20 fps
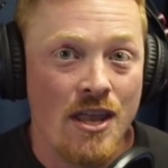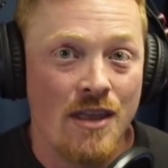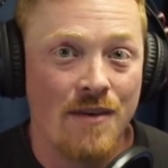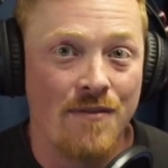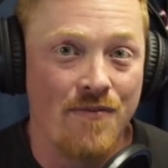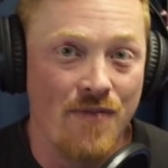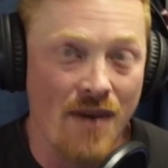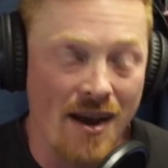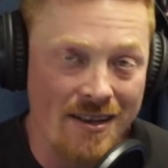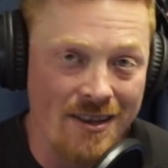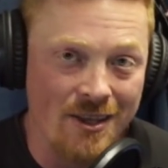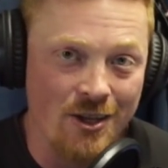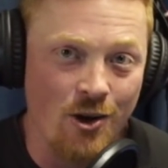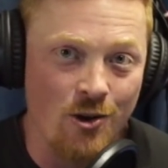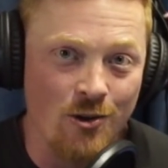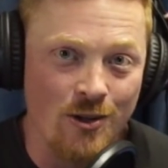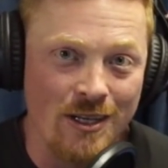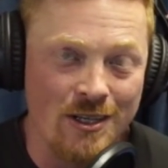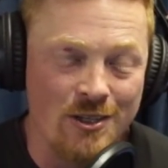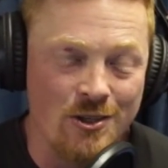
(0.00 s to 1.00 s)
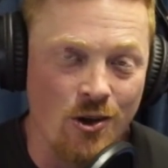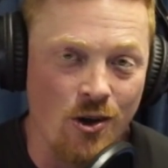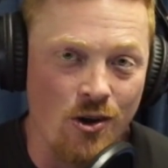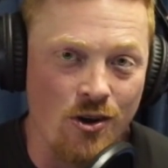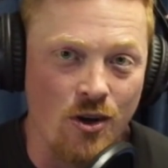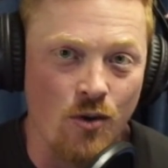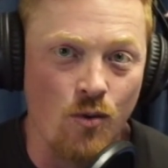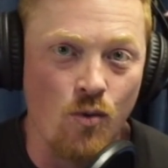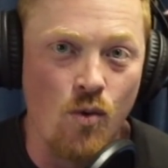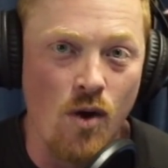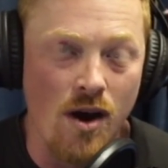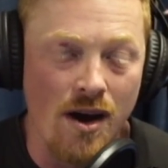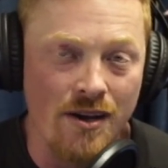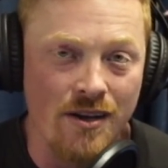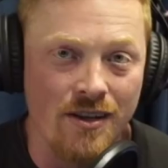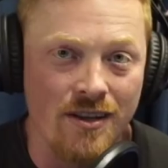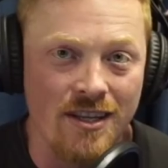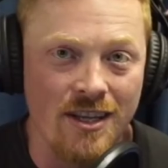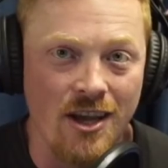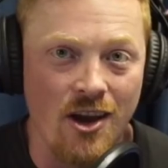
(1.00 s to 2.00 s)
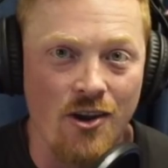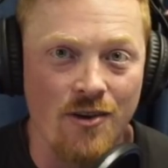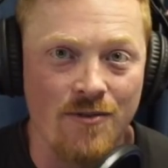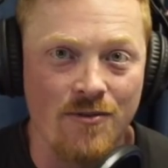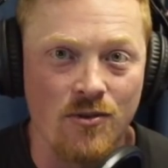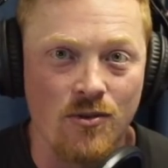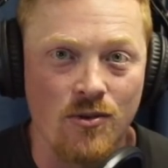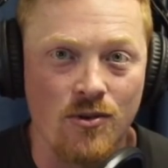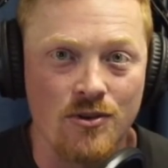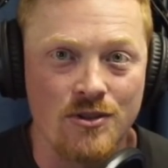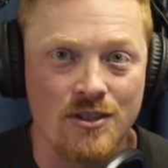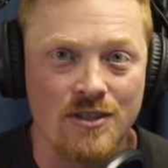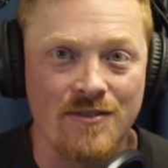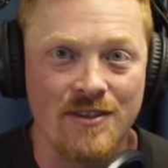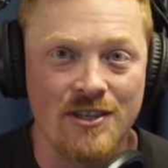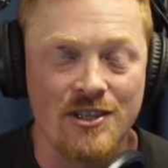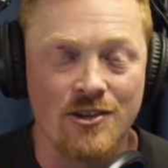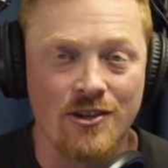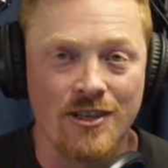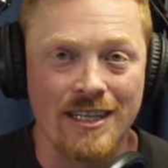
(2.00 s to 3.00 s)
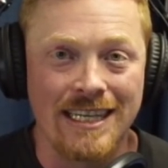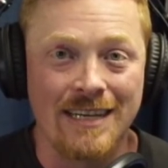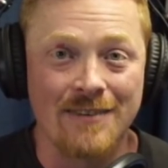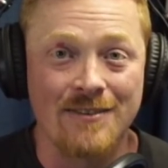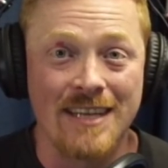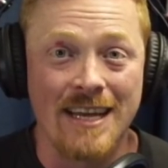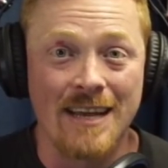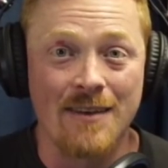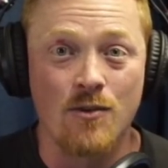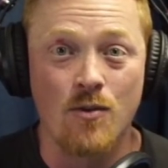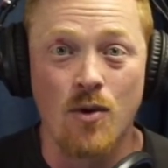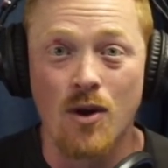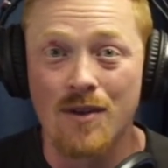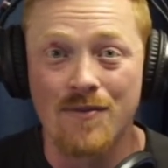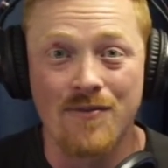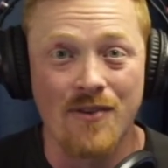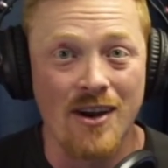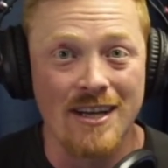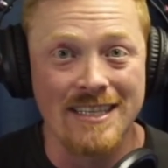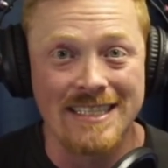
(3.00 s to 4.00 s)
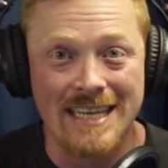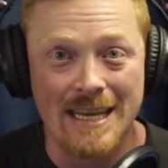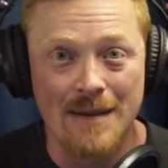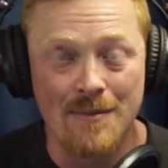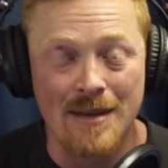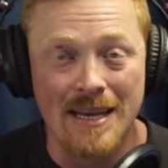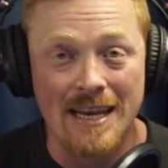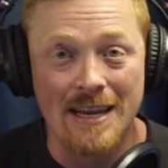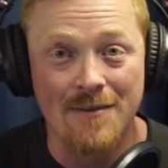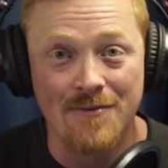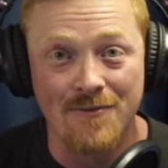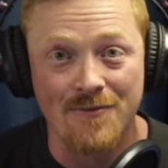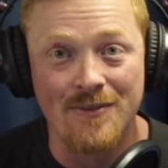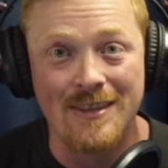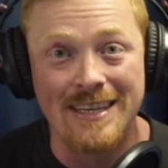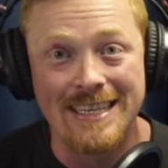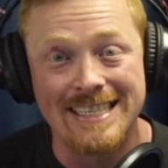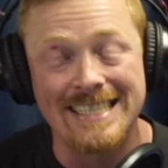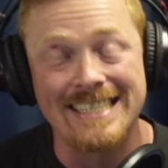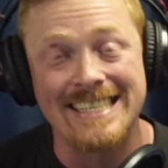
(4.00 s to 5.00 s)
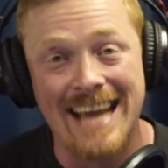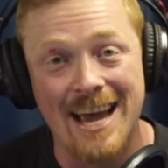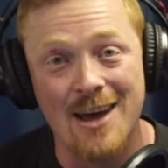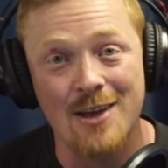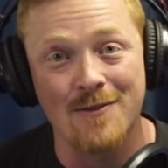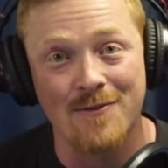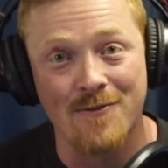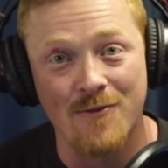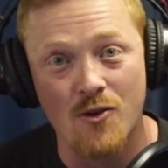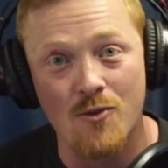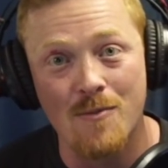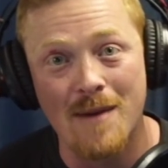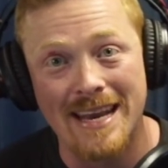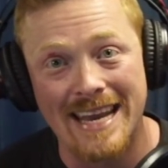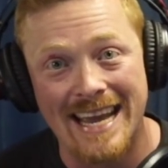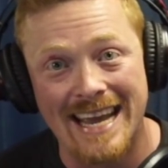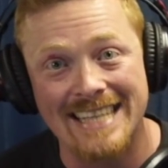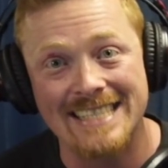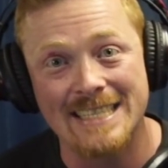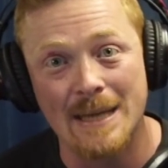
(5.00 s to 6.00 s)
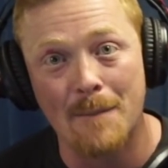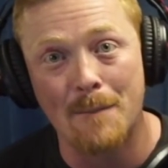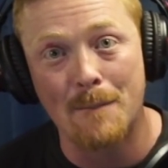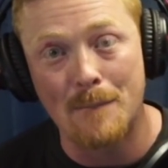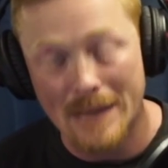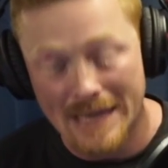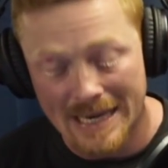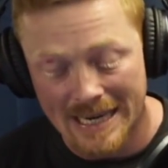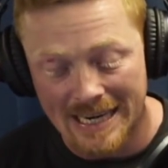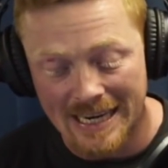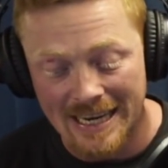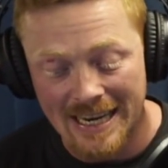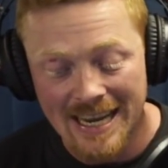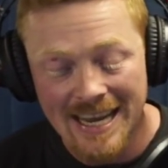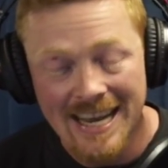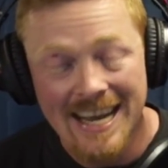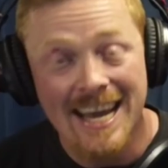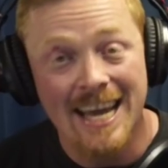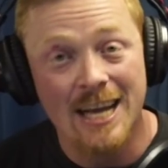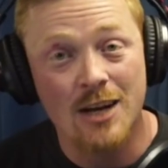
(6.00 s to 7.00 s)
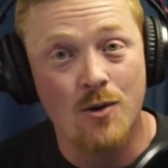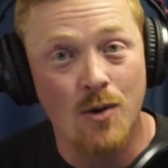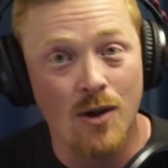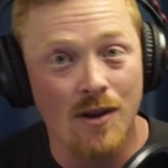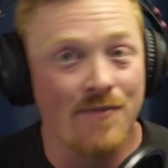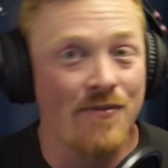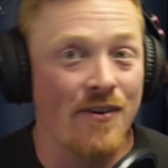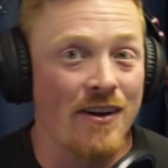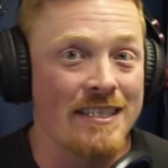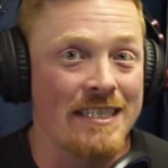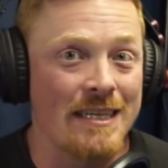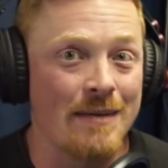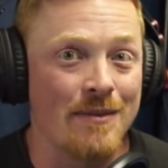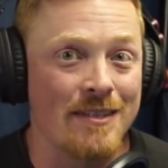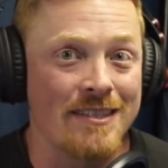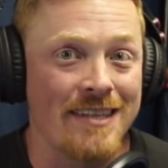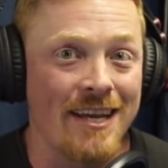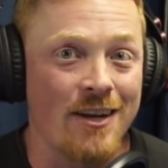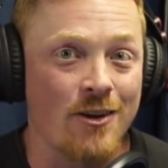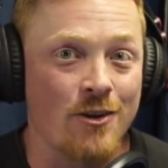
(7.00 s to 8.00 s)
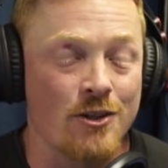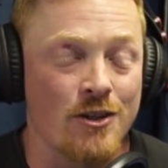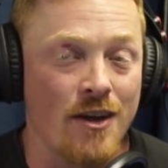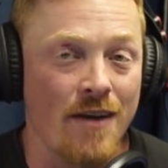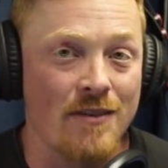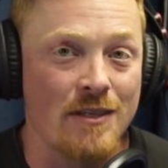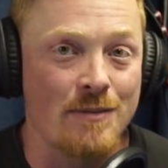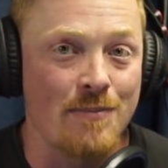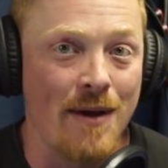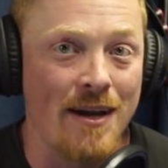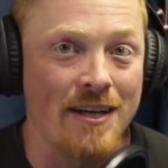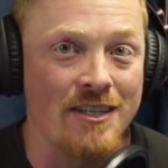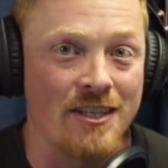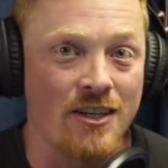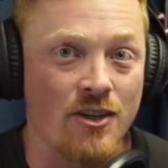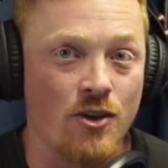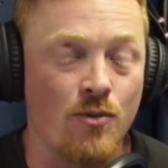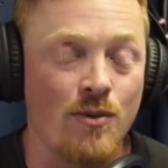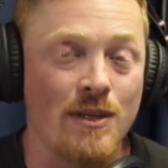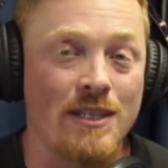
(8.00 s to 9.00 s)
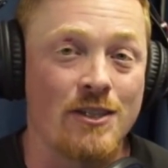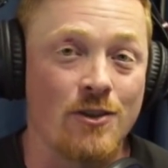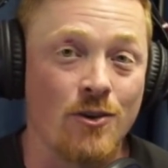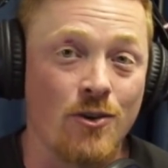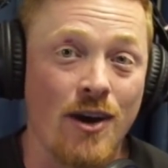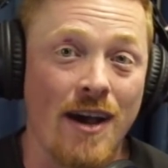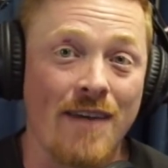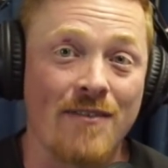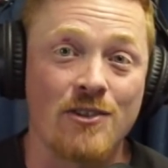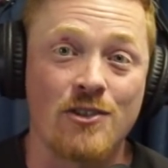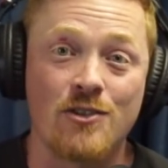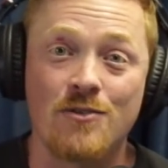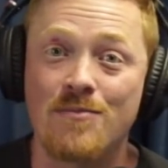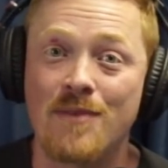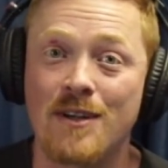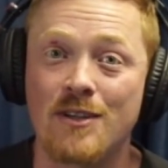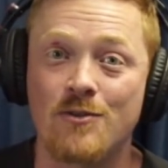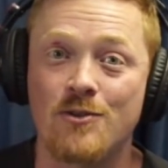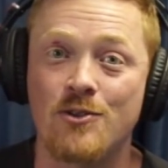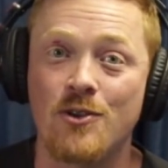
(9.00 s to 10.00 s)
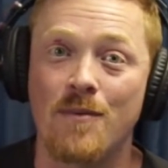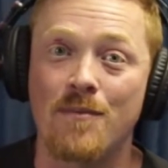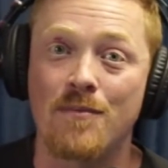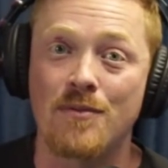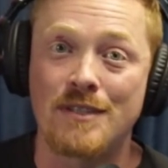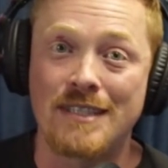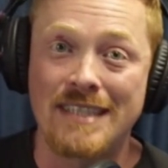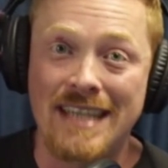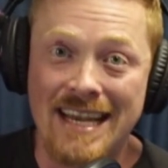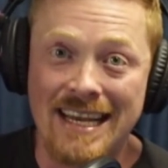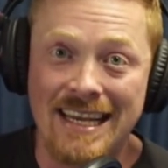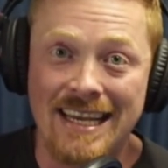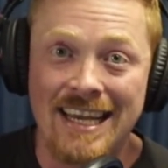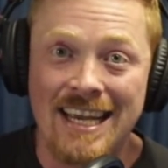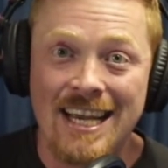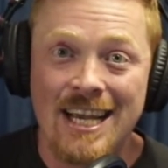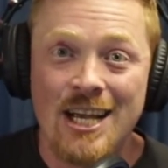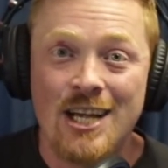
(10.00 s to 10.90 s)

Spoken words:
The fact that Oleg Zhokh won the overalls division on the left hand qualifies him, if this is how the format ends up being, it qualifies him to take on Travis Bagent, who we saw have a super match with John Brzenk.